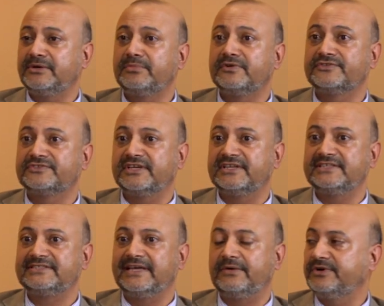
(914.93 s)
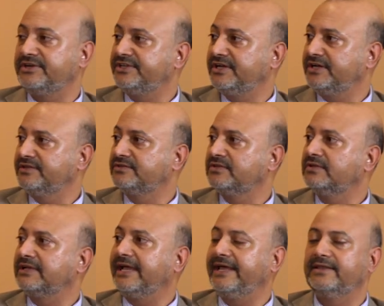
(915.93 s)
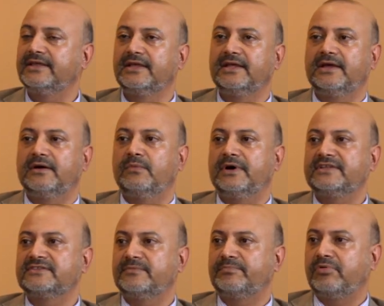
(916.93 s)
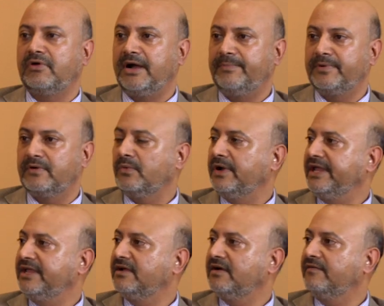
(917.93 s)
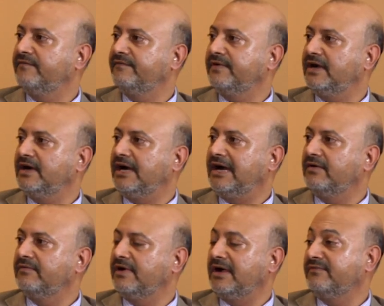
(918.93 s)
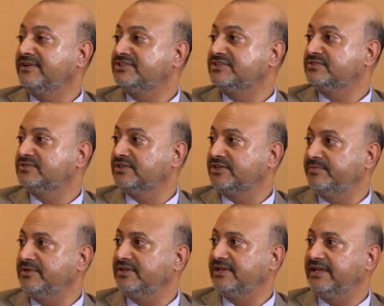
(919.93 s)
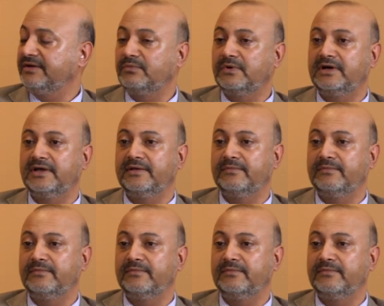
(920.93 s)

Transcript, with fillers: number of studies that were done to -huh. look uh-huh. at what is the proper way of mm. uh, out, outreaching to the community, and, right.